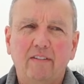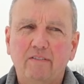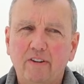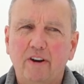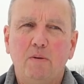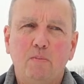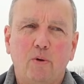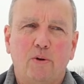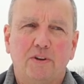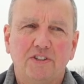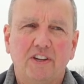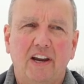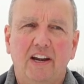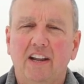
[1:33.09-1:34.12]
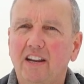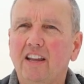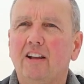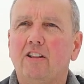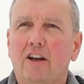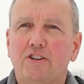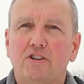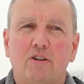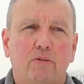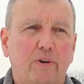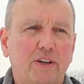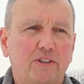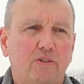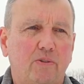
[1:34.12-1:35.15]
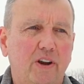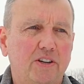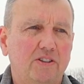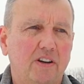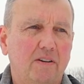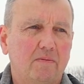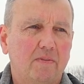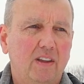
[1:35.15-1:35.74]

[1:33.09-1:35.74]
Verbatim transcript: and very important site in ecological restoration.